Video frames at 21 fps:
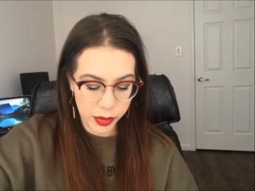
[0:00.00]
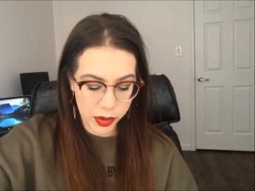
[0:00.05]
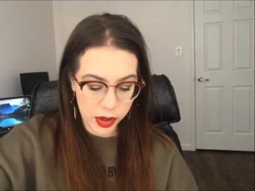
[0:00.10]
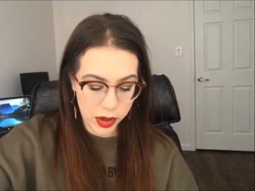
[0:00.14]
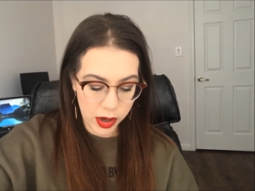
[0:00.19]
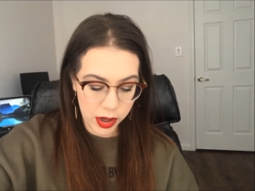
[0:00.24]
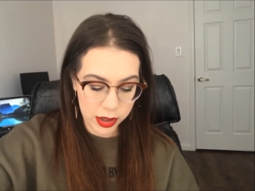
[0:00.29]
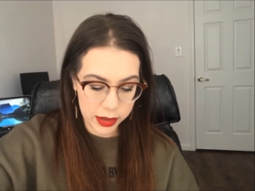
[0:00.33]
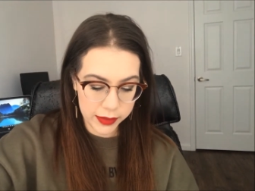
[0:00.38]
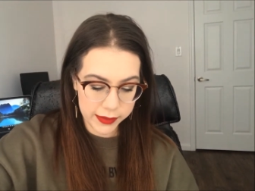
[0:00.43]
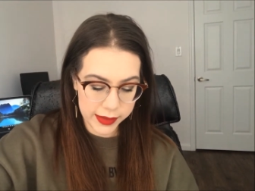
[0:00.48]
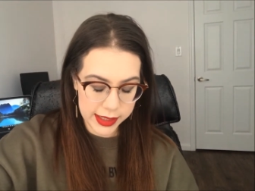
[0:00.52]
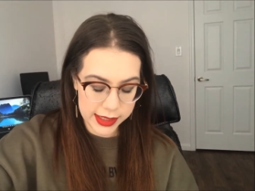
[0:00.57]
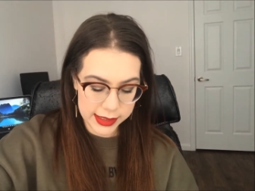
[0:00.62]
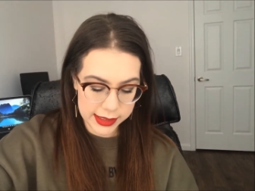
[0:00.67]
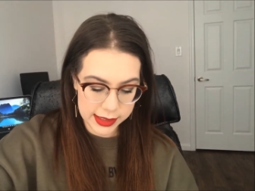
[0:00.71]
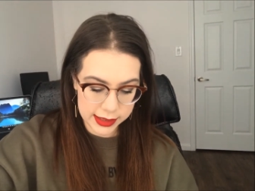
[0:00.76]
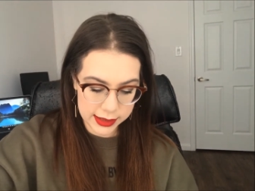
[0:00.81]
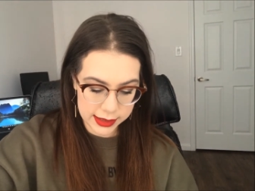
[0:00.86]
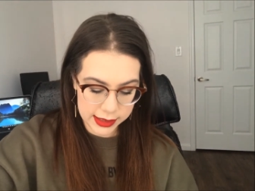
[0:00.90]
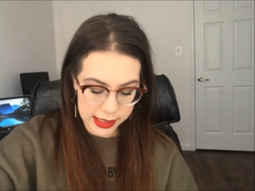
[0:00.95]
put all of
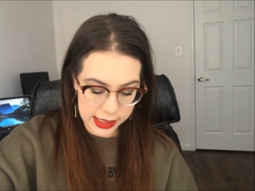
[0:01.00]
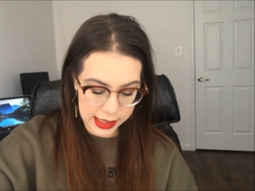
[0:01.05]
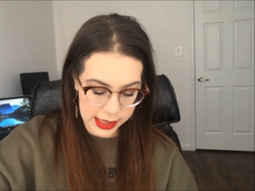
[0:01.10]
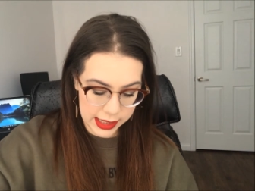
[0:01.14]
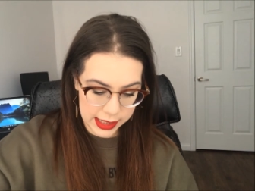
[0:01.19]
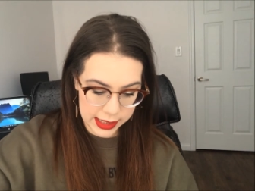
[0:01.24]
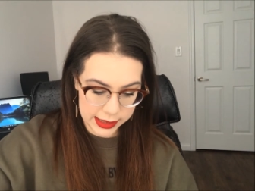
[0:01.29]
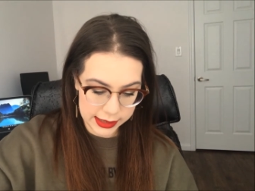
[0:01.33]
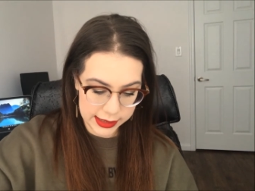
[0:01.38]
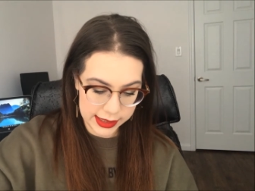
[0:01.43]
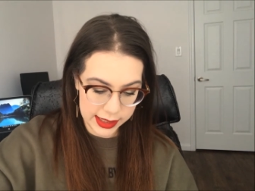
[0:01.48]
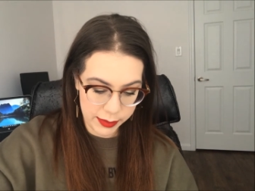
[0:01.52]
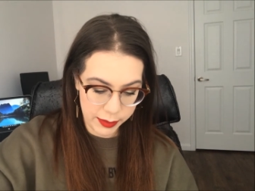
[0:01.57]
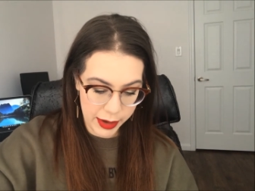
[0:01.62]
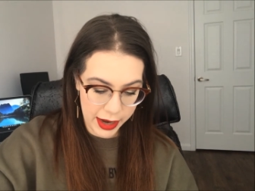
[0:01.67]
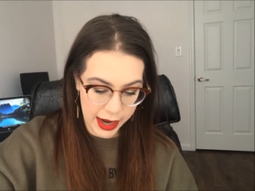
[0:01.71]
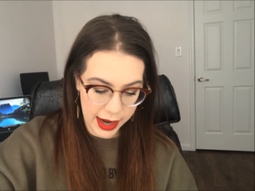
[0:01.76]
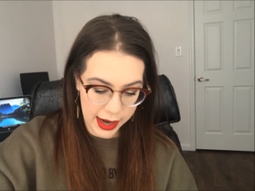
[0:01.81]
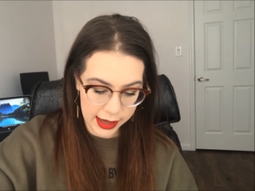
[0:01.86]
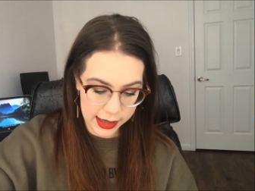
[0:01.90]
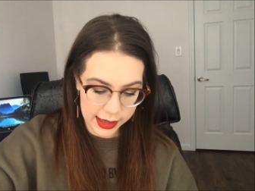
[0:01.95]
these into the
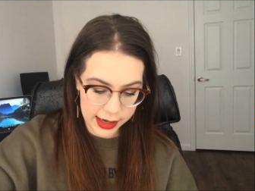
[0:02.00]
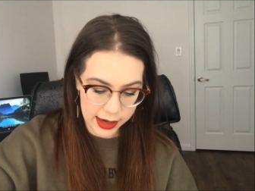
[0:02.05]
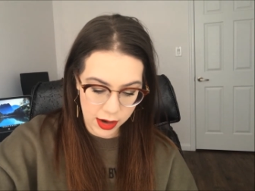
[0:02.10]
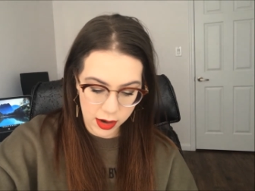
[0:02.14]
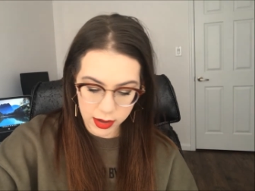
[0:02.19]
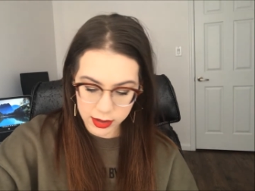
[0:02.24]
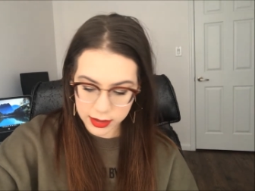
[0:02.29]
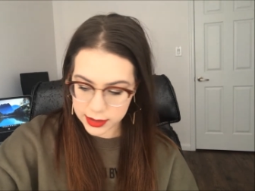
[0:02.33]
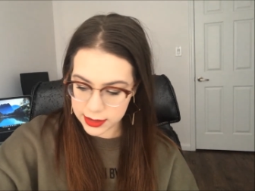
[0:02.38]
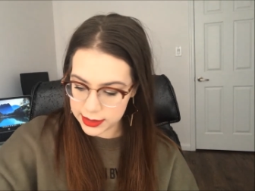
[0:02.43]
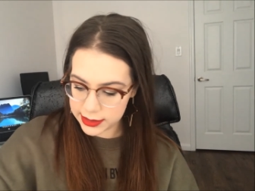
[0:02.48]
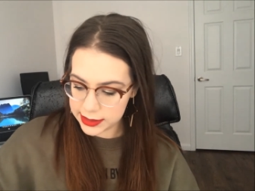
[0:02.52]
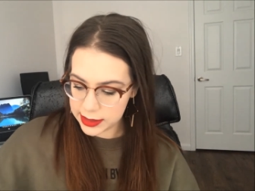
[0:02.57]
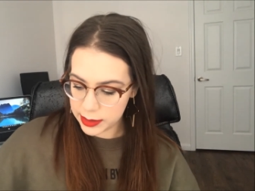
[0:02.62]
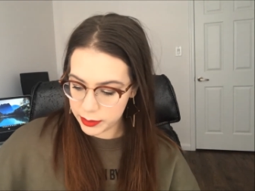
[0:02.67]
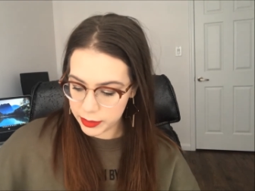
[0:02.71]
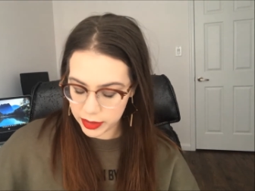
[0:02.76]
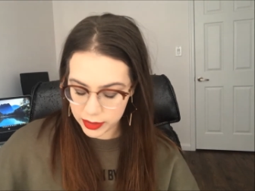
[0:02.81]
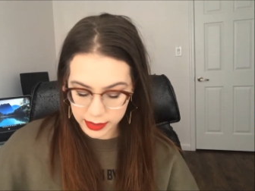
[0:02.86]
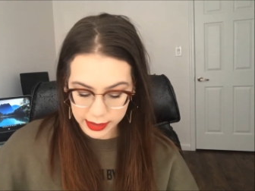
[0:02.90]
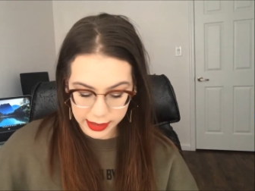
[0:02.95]
Z palette, all in the
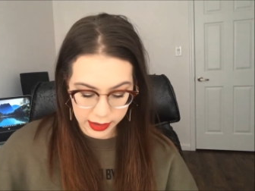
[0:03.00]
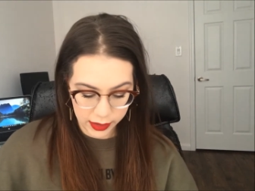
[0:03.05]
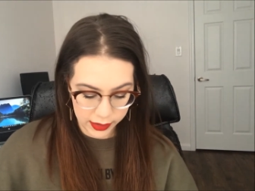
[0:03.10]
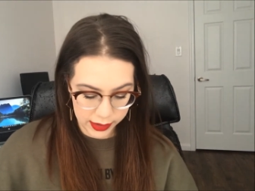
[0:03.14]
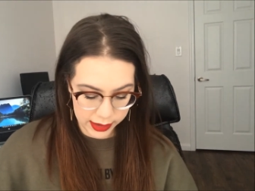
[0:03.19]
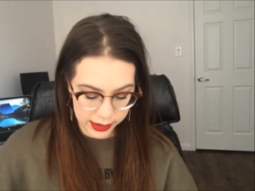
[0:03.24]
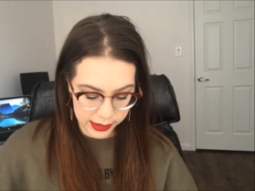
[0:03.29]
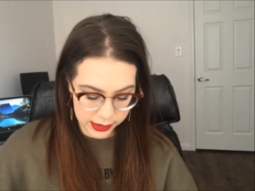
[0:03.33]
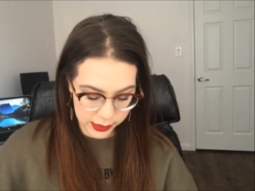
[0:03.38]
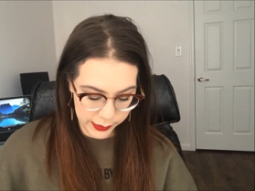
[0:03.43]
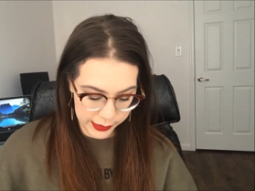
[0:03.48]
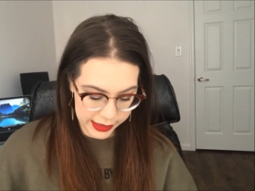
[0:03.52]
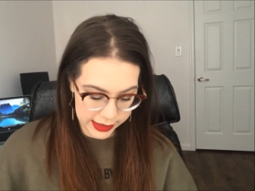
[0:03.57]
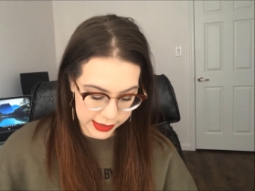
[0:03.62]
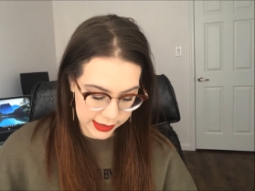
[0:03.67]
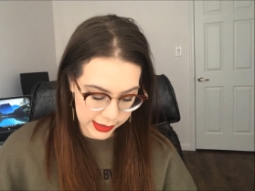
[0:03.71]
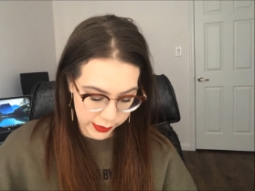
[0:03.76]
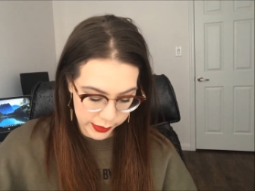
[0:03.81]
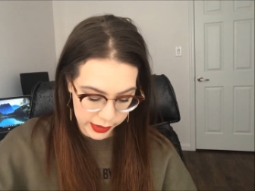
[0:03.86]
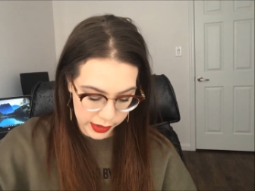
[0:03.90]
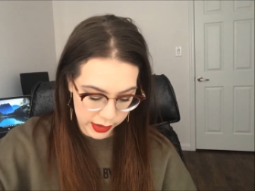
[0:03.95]
same little area, so we
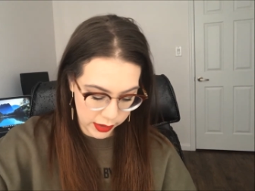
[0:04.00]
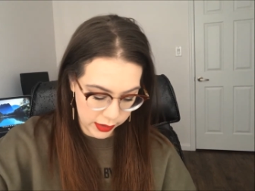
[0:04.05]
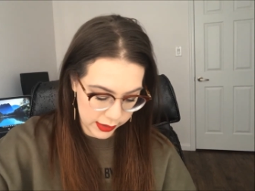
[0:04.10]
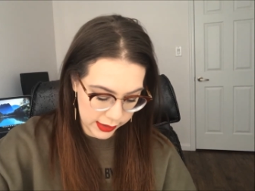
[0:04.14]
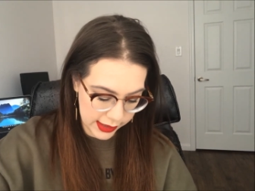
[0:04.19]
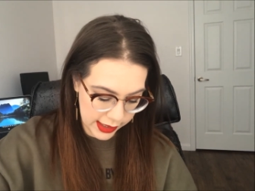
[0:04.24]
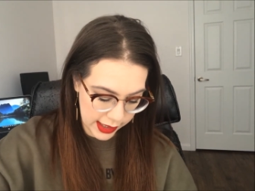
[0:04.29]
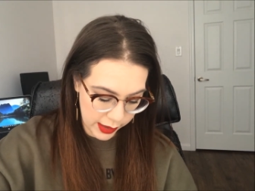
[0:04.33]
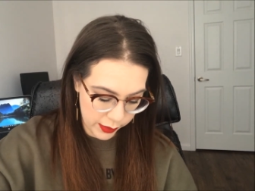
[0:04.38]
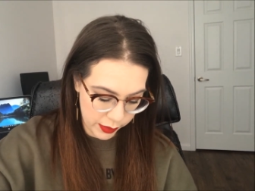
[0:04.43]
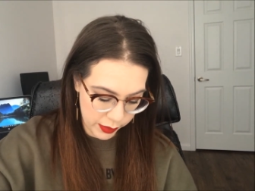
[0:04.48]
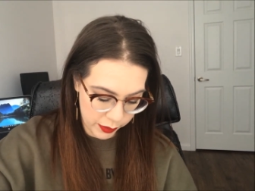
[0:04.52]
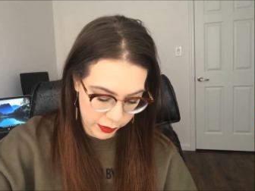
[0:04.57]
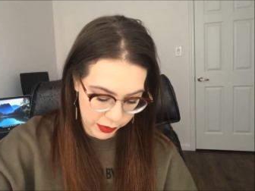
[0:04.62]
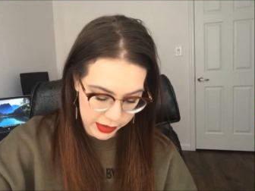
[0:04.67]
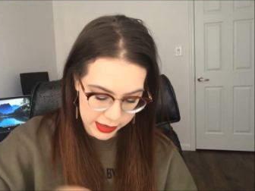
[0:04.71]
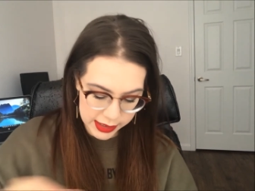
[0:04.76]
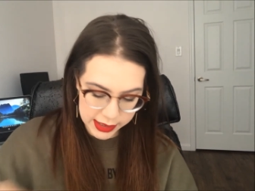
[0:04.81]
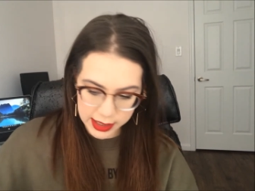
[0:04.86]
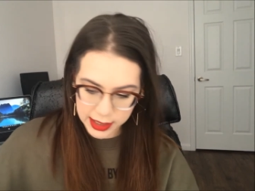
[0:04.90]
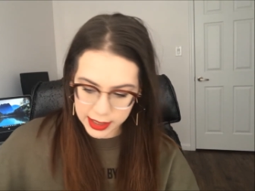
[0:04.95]
can see what it looks like when
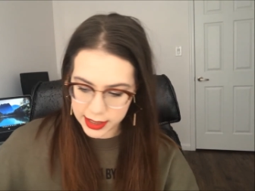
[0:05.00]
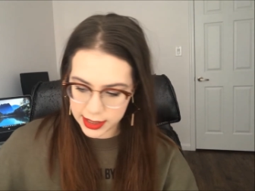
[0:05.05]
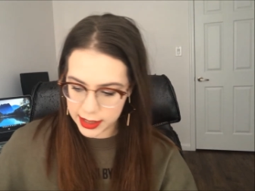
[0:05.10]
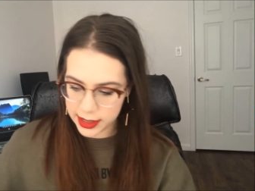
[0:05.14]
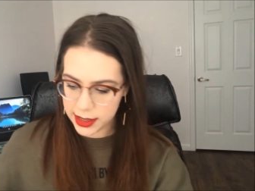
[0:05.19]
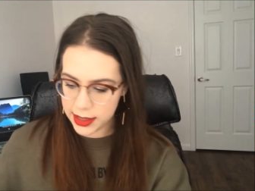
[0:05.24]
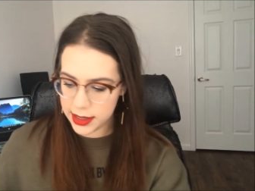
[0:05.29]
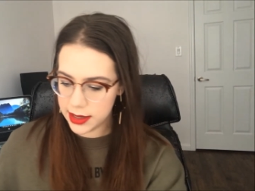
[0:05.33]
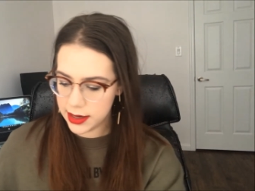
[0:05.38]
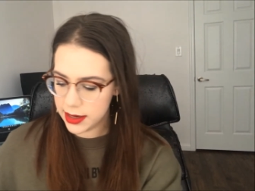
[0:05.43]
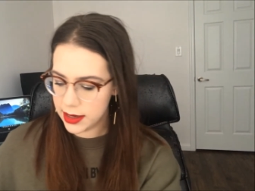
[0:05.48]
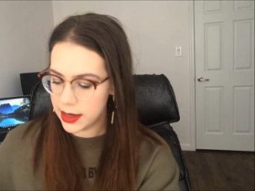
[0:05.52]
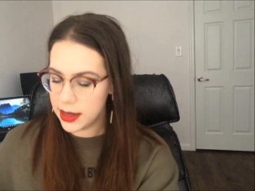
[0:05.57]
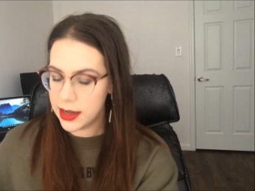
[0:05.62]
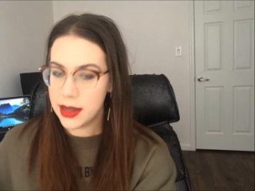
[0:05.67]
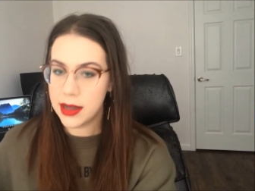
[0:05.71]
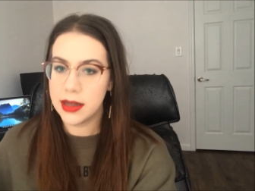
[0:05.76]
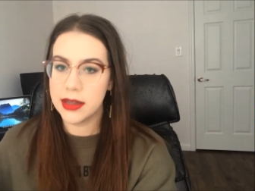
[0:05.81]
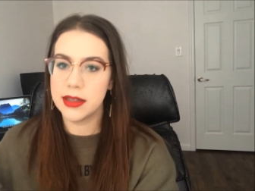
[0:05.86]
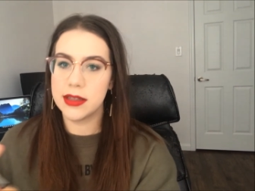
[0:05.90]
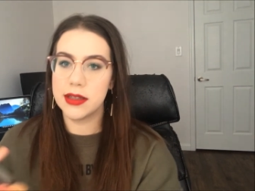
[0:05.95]
we're done.
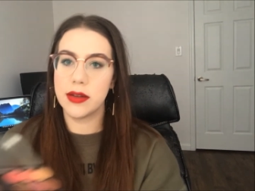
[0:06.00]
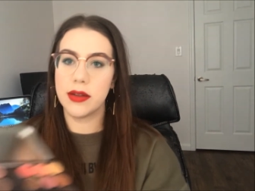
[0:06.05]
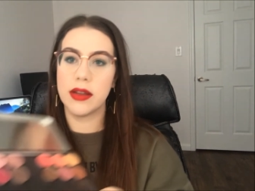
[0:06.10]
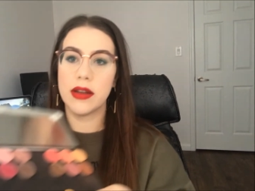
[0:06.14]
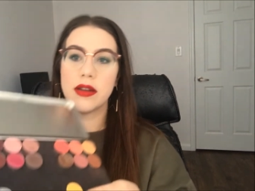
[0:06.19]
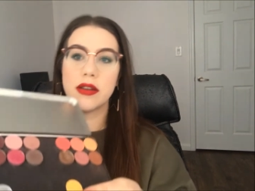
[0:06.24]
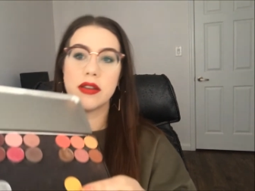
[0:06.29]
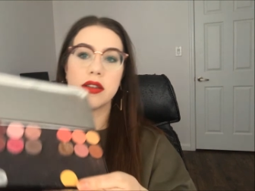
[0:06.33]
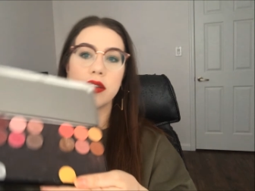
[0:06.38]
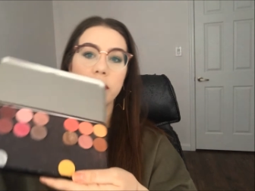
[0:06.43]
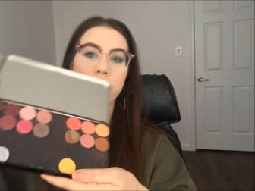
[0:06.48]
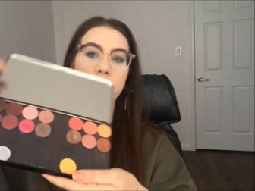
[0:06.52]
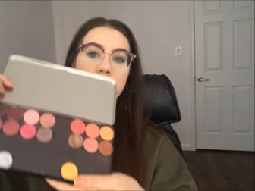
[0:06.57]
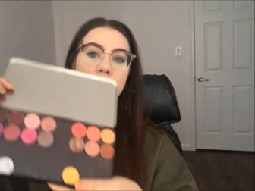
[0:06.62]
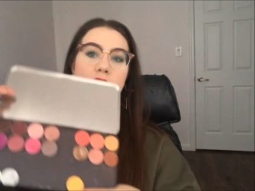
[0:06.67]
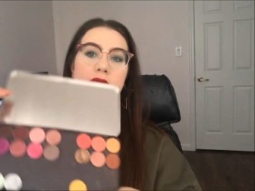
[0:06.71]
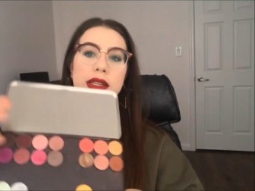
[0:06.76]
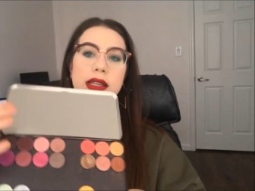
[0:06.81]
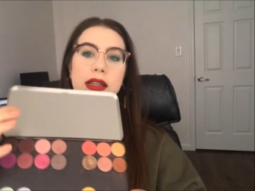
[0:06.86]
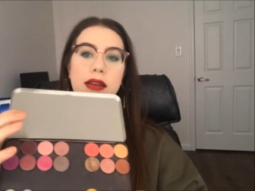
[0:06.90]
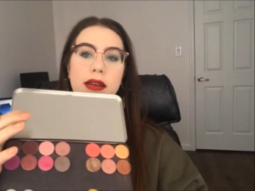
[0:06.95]
So there's the
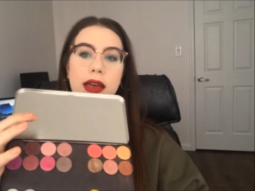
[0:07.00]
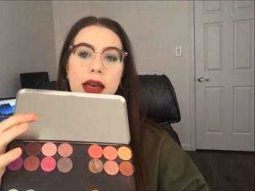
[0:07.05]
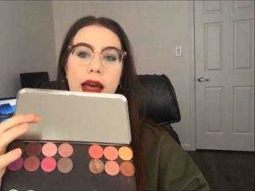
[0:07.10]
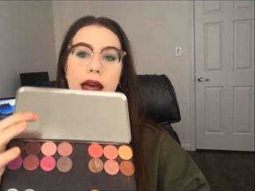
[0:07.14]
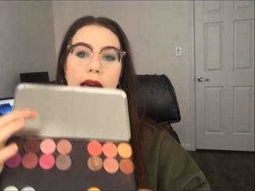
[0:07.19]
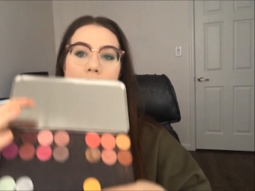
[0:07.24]
first little